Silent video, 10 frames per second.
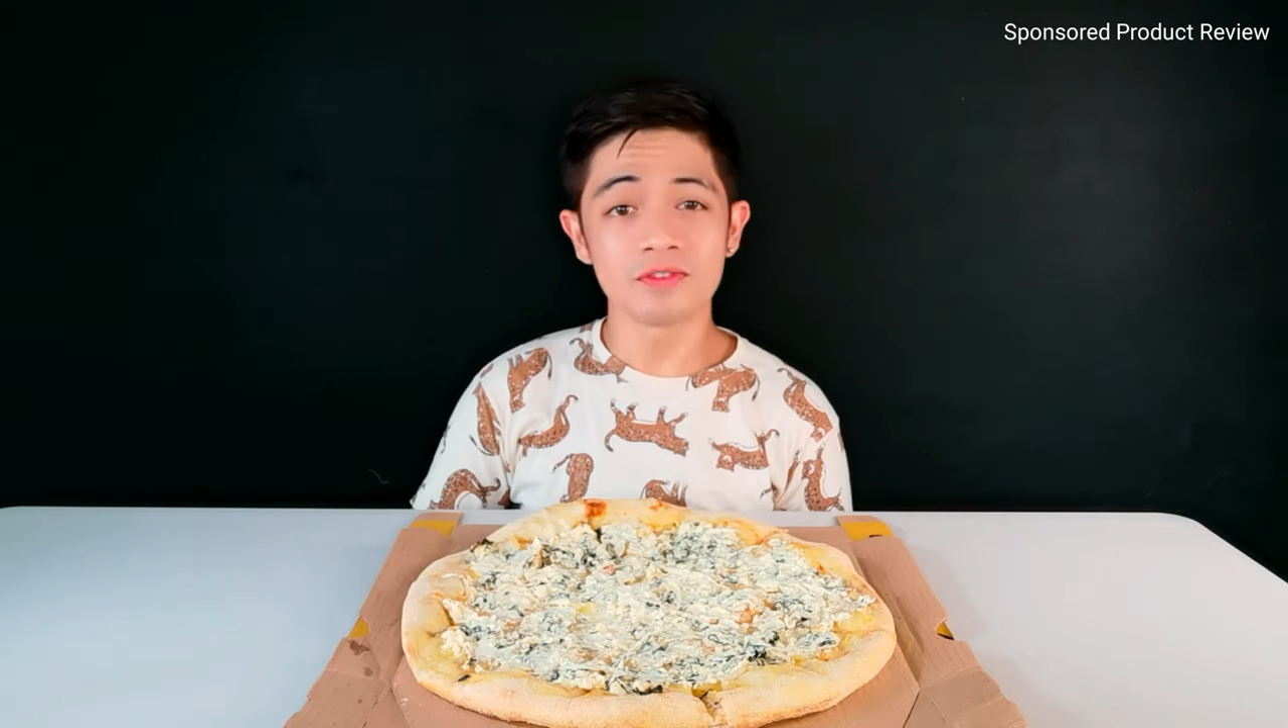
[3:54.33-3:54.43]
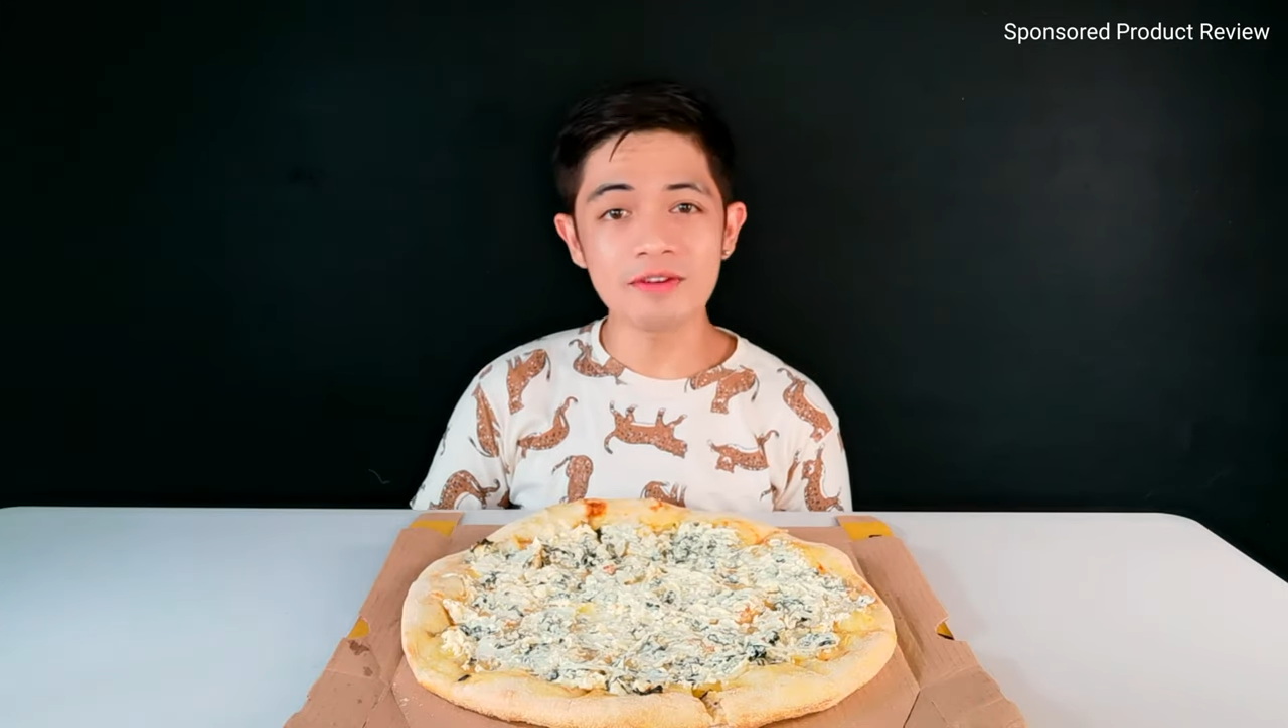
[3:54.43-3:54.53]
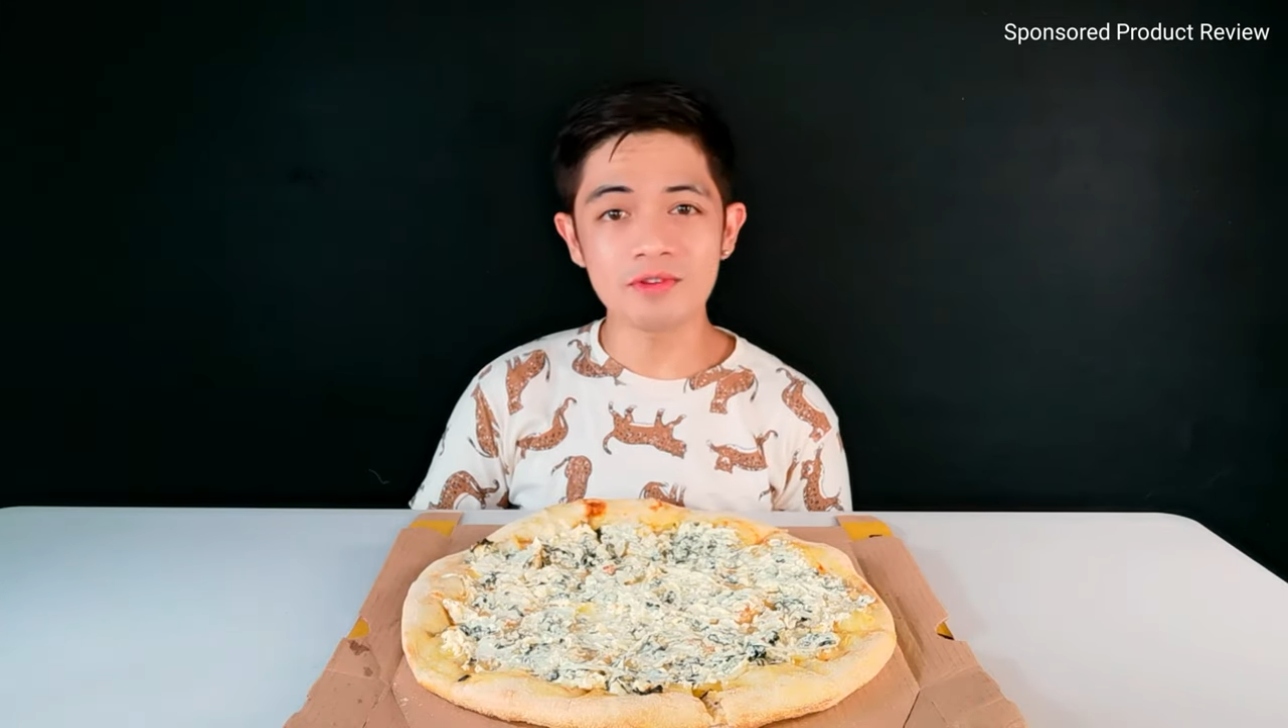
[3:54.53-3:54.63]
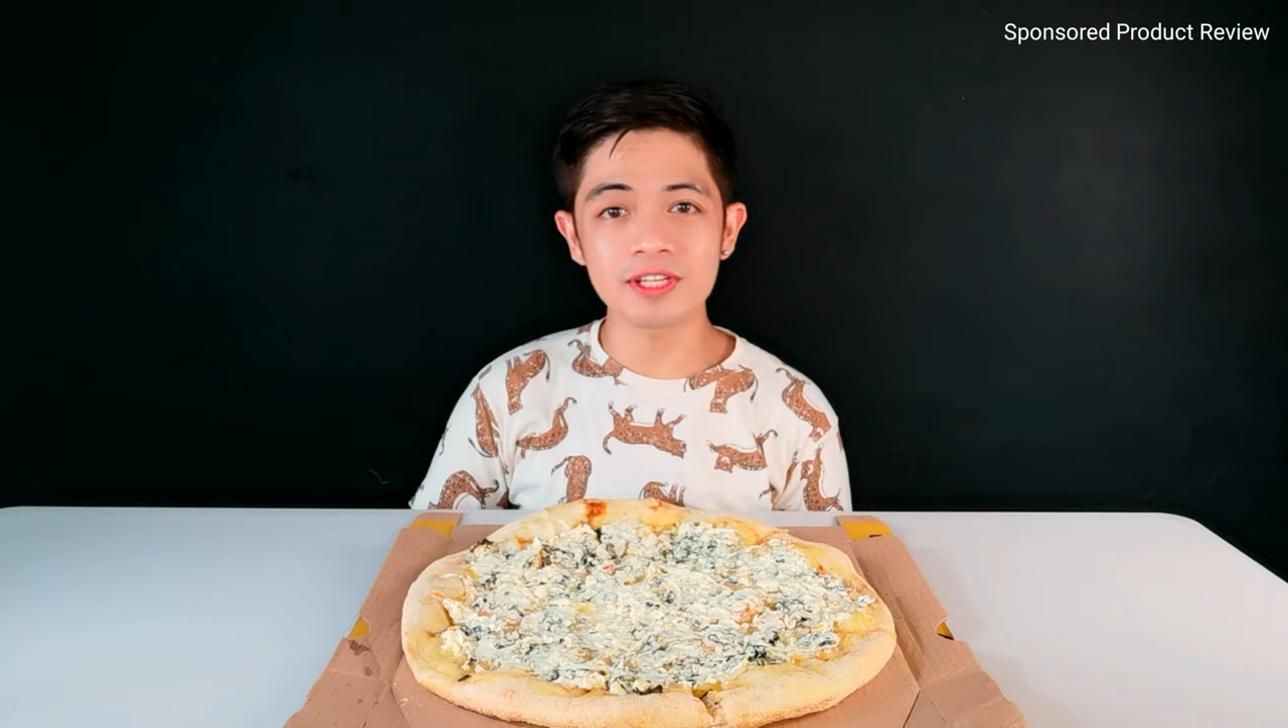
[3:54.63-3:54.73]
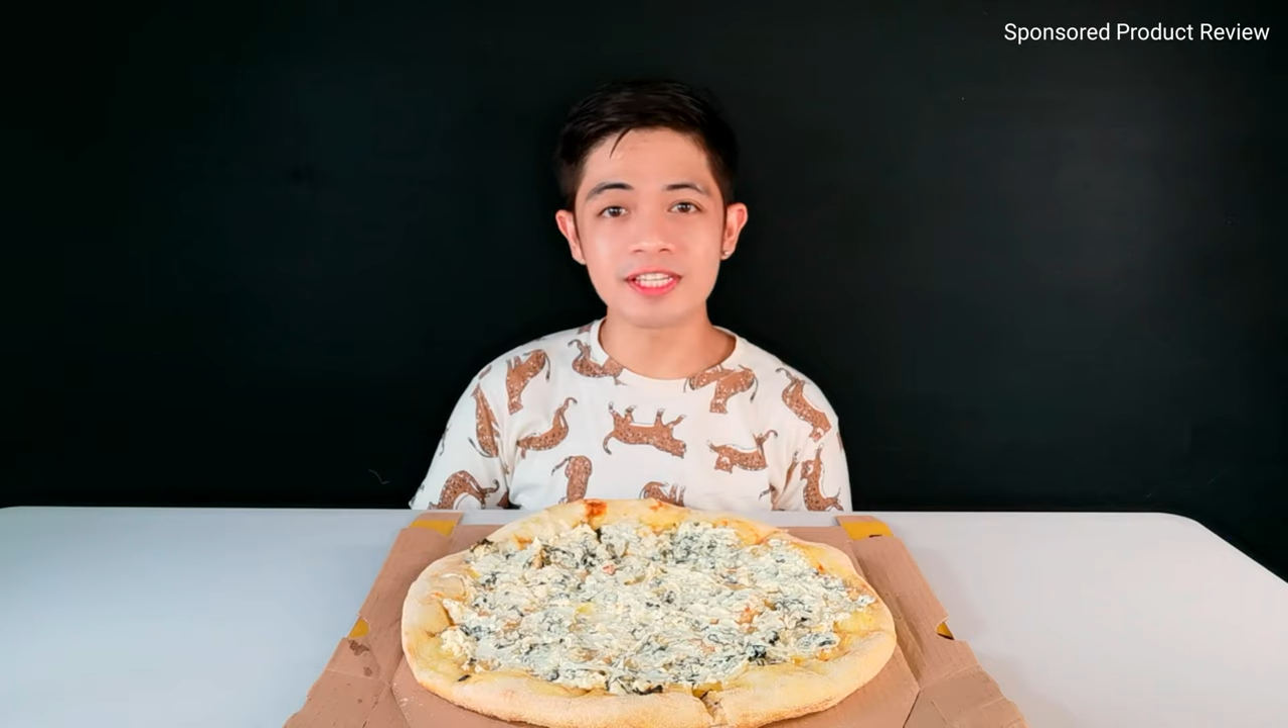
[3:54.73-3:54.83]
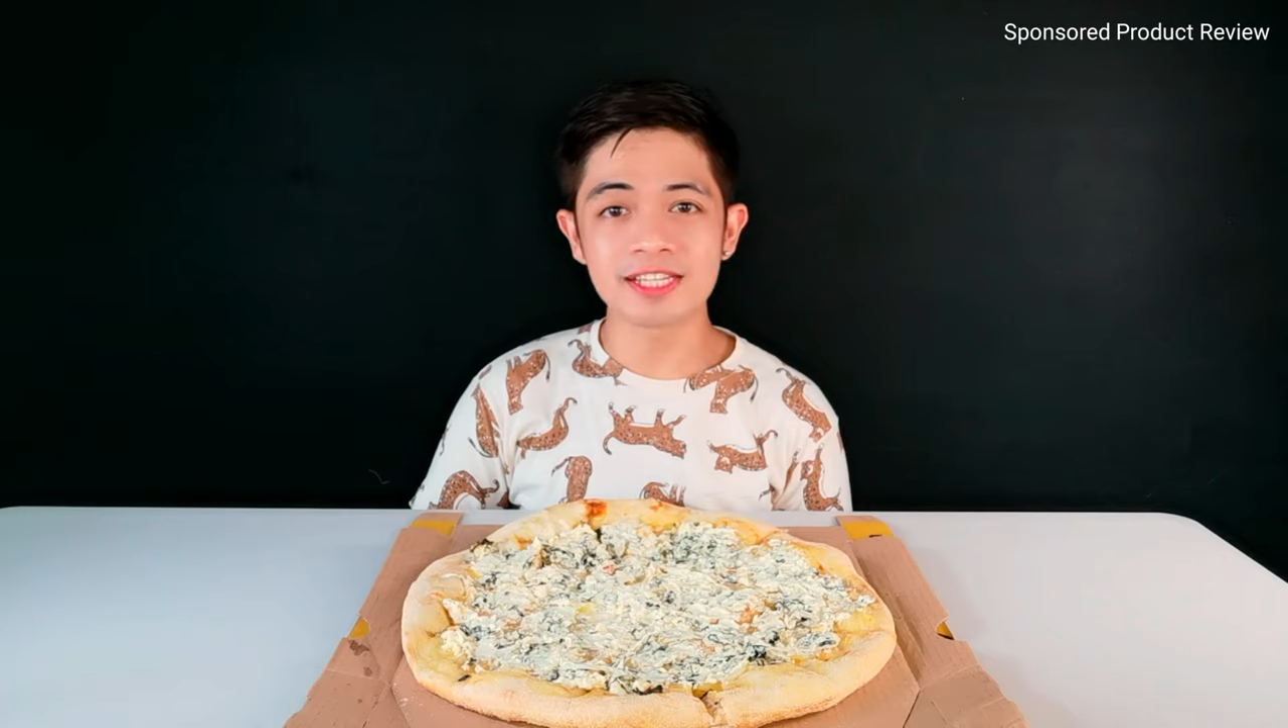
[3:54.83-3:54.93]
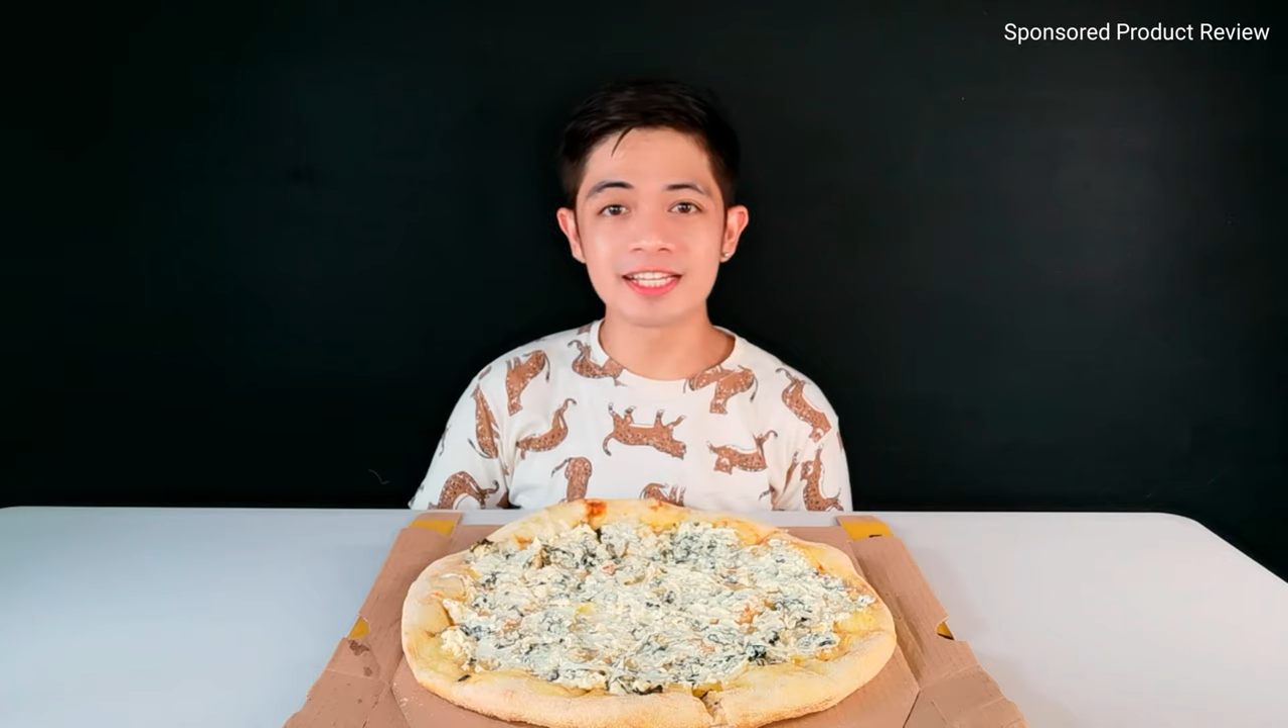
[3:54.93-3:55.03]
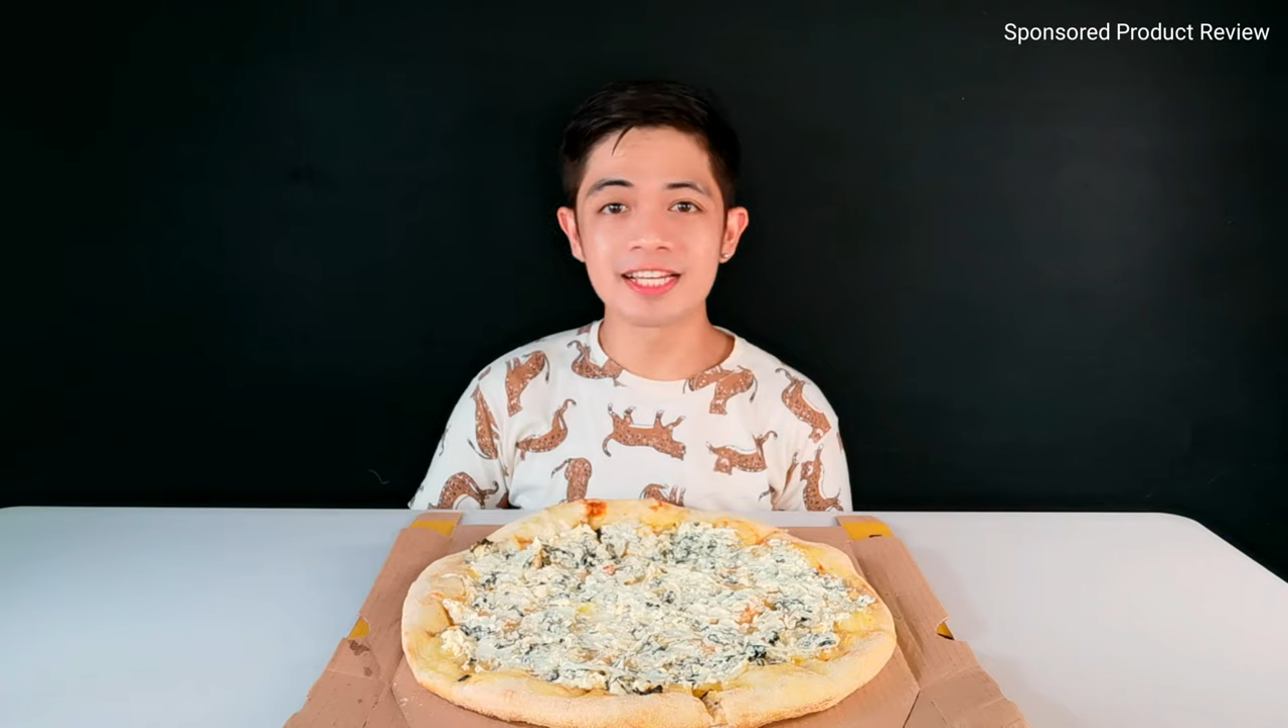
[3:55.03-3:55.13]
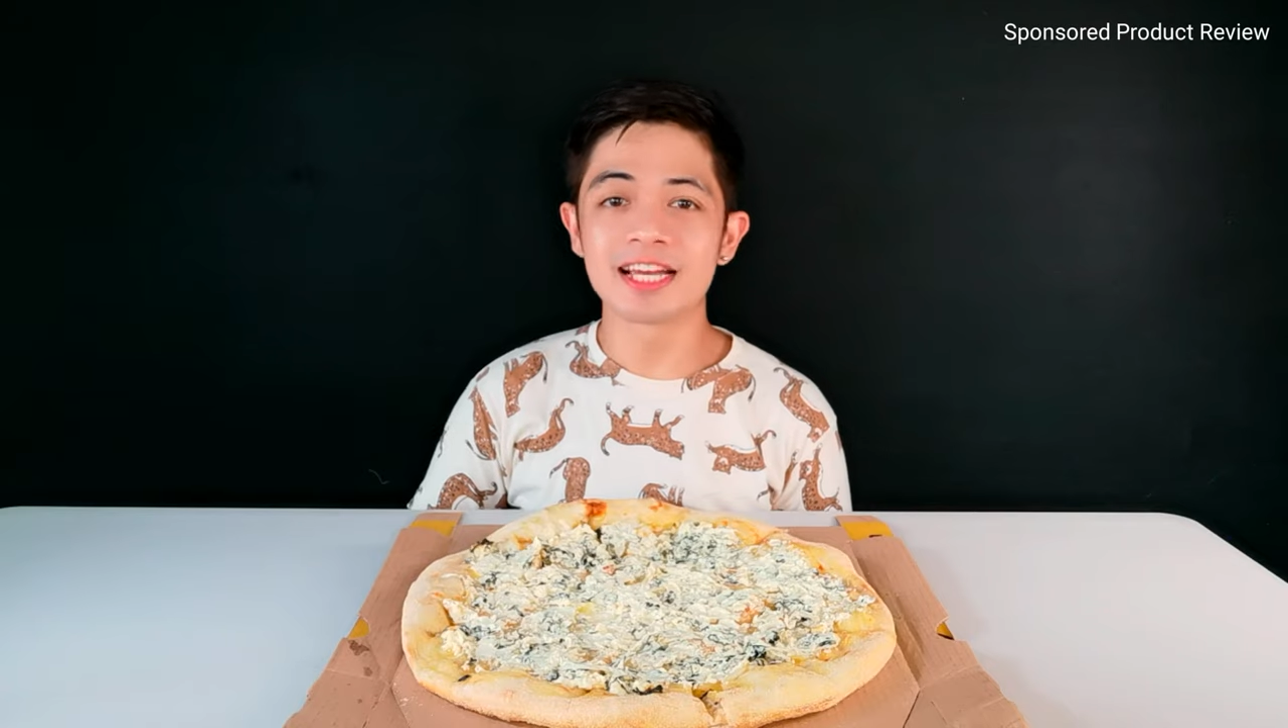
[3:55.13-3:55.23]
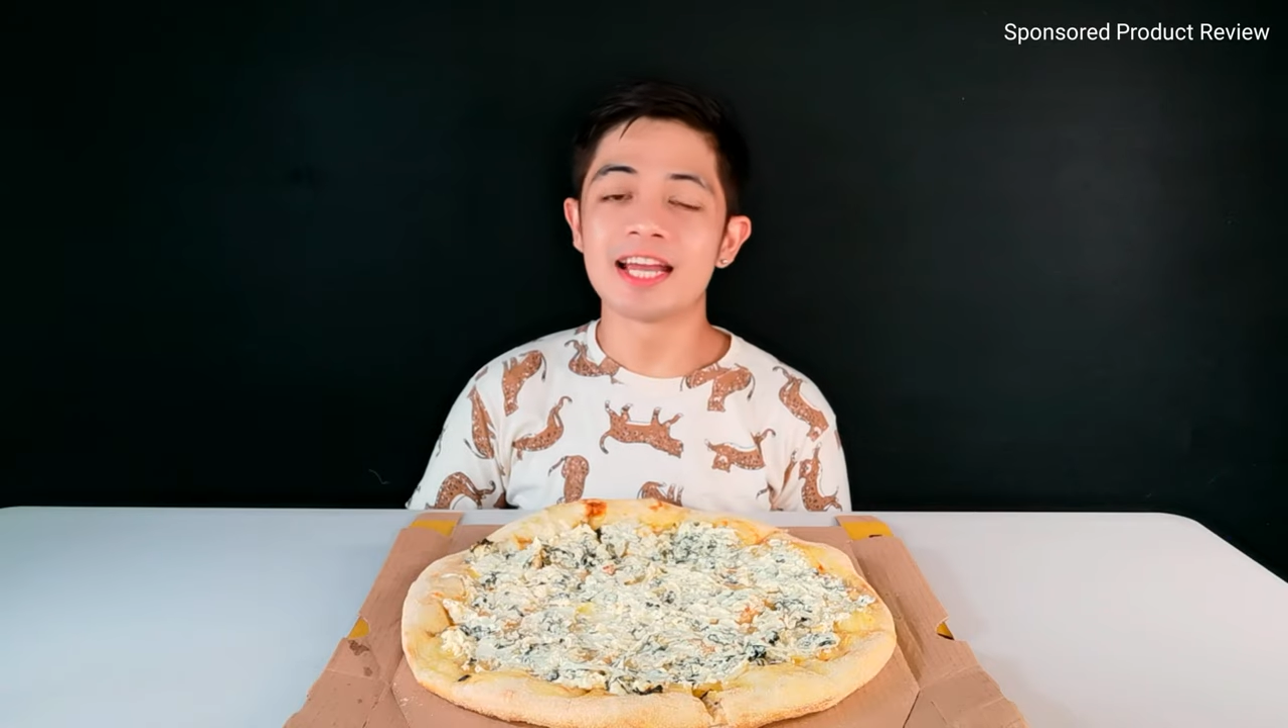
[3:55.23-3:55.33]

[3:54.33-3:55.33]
favors,